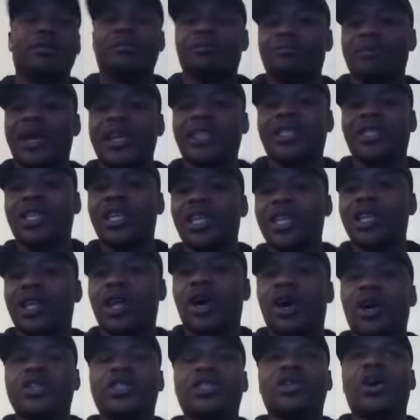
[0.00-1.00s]
basically
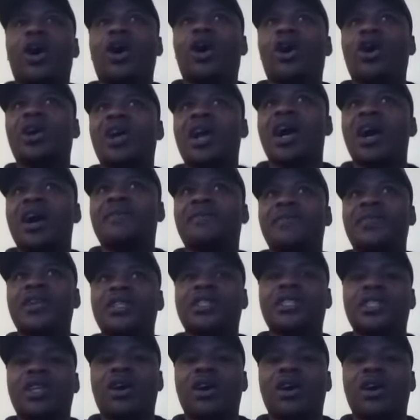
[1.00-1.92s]
lost all confidence in